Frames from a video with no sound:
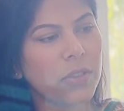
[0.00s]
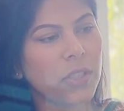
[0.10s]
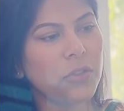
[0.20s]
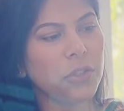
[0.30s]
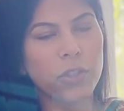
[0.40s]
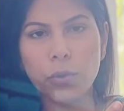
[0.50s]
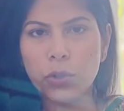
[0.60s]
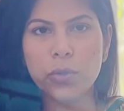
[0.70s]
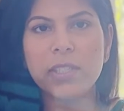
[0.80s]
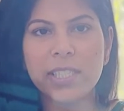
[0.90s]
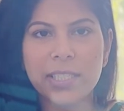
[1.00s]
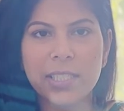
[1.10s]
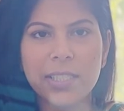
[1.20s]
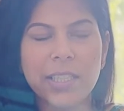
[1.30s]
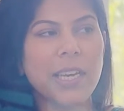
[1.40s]
introduce those
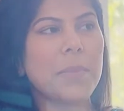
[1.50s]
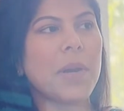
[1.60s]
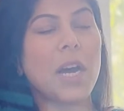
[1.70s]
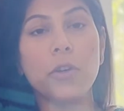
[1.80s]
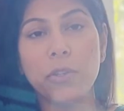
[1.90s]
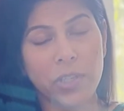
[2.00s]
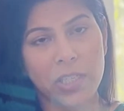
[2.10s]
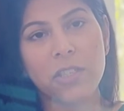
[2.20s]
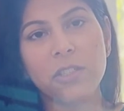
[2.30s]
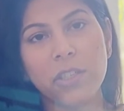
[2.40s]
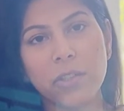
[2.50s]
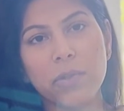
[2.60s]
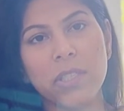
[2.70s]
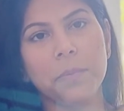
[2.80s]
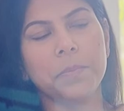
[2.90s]
skills to them, how you can introduce